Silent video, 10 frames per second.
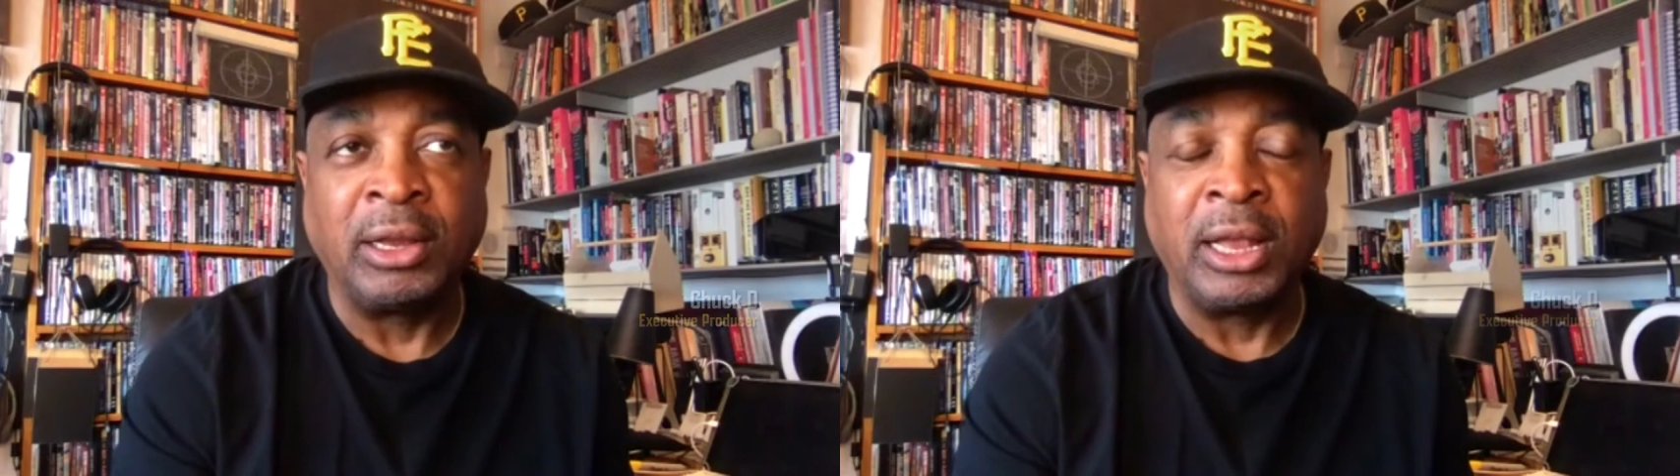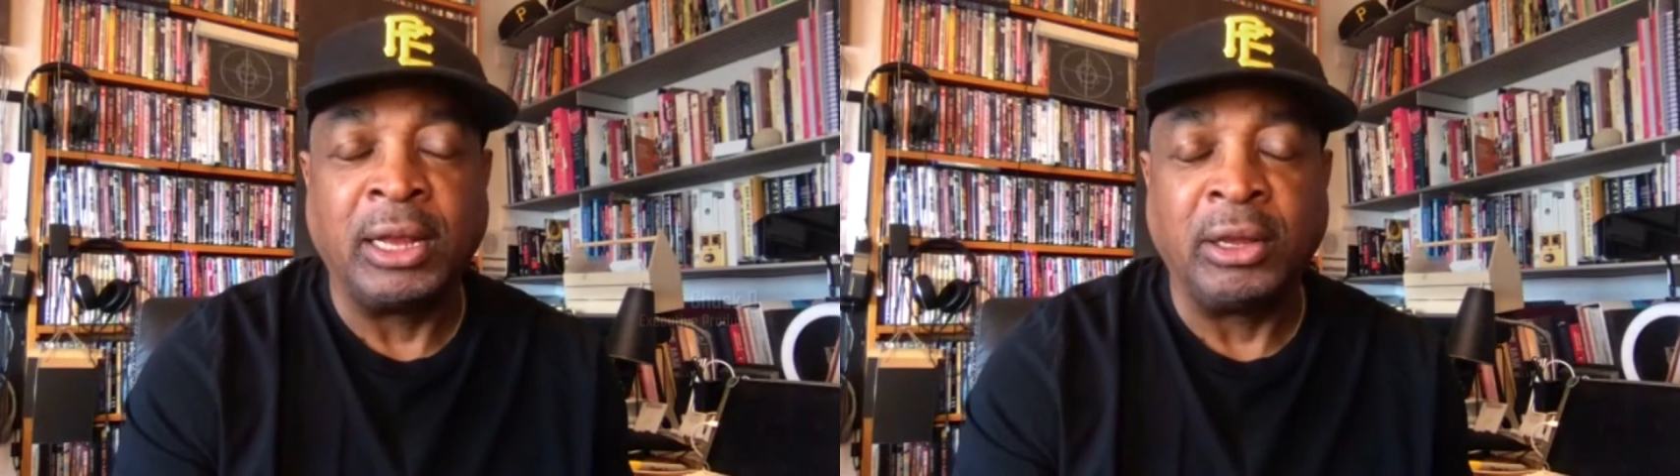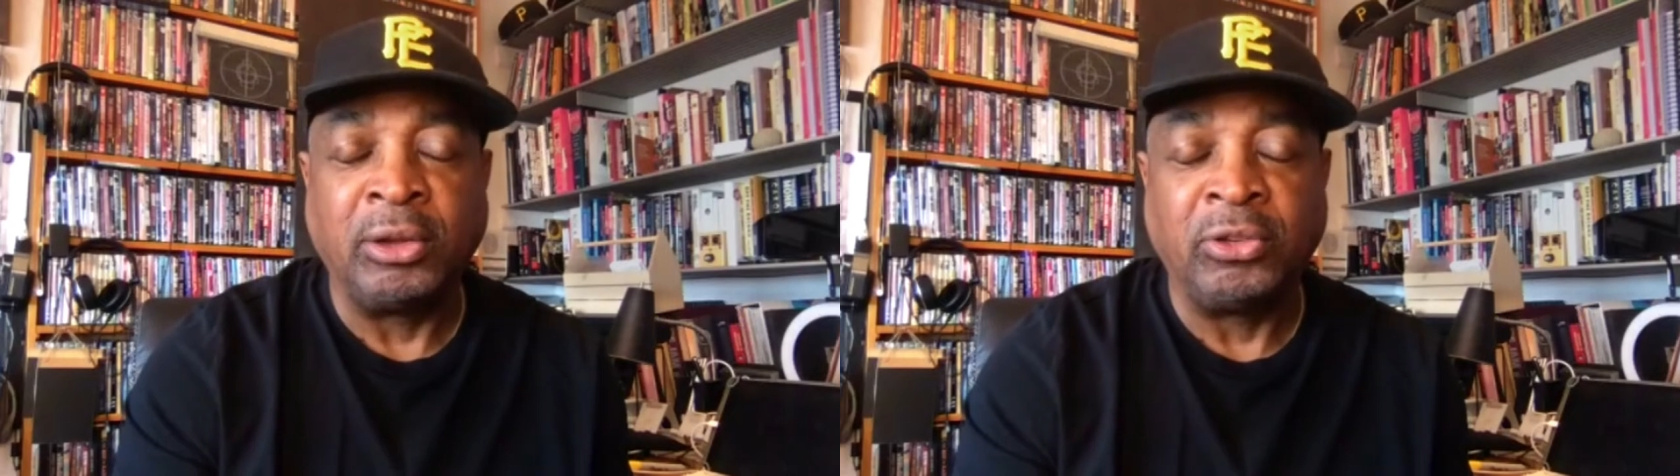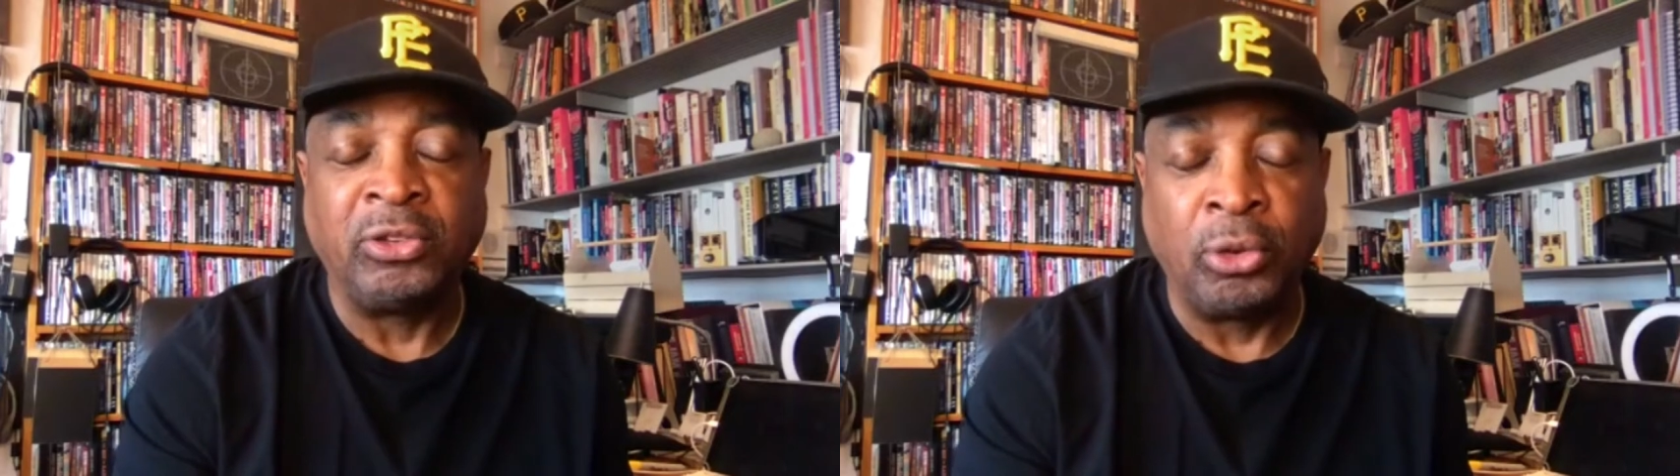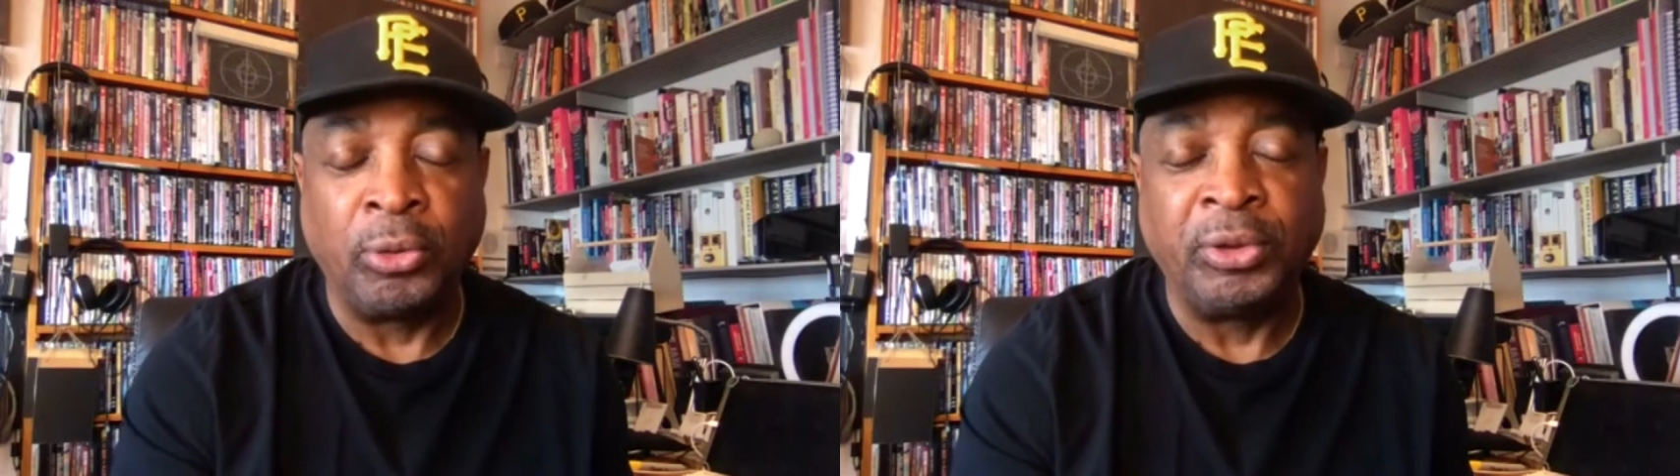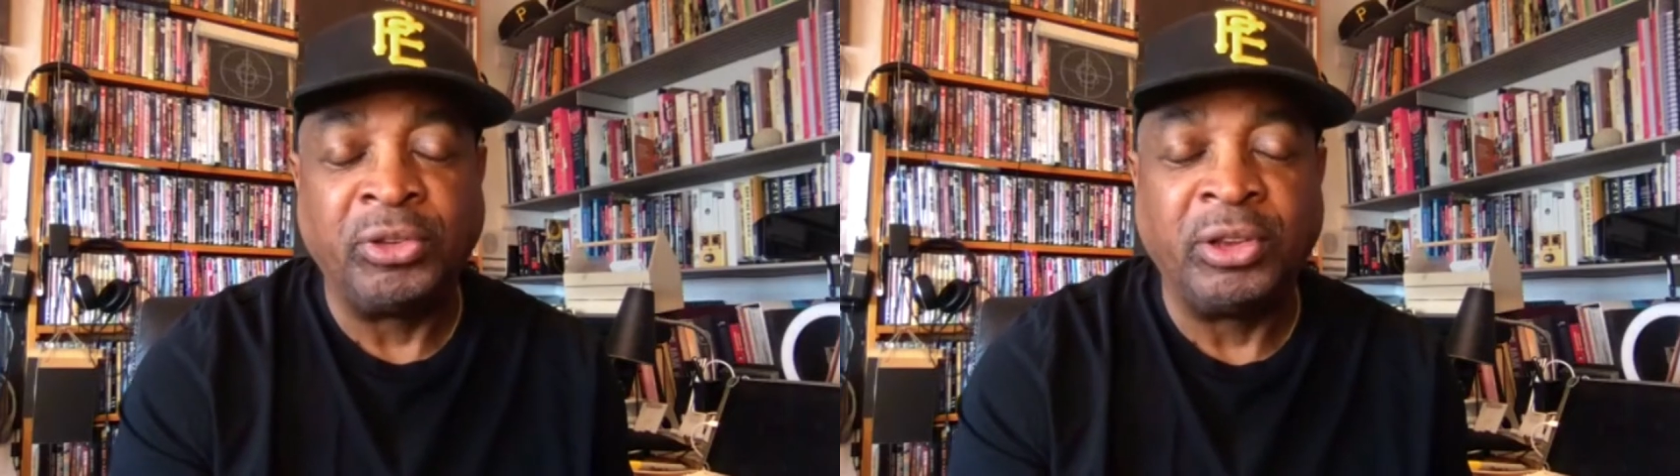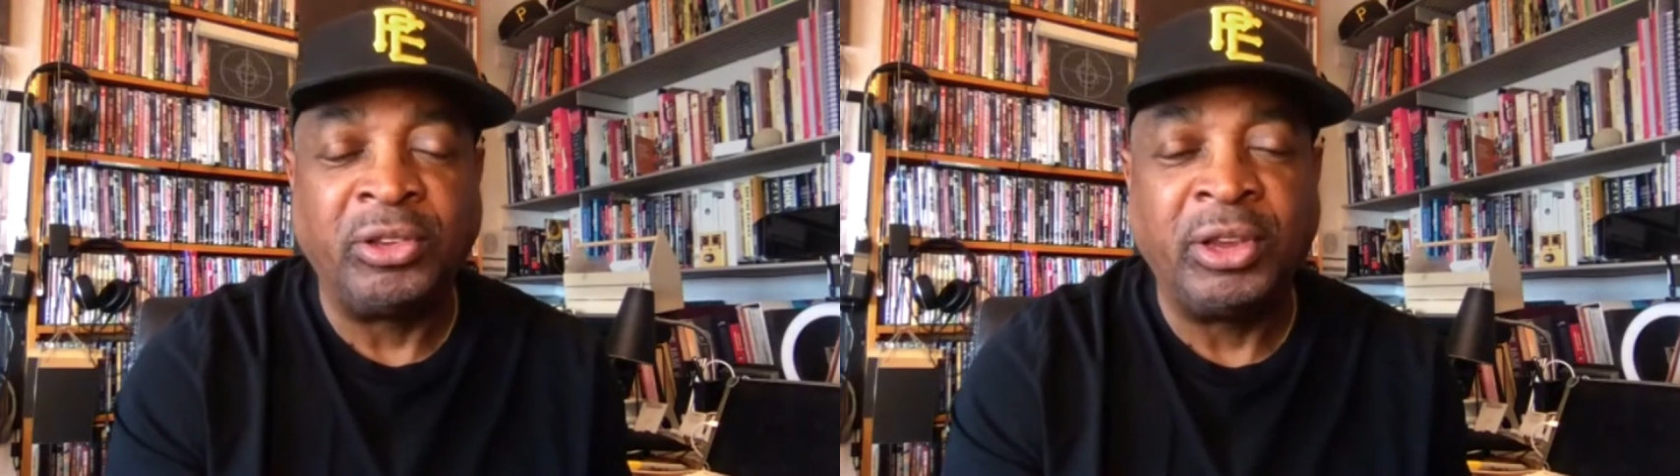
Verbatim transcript: and a lot of stories to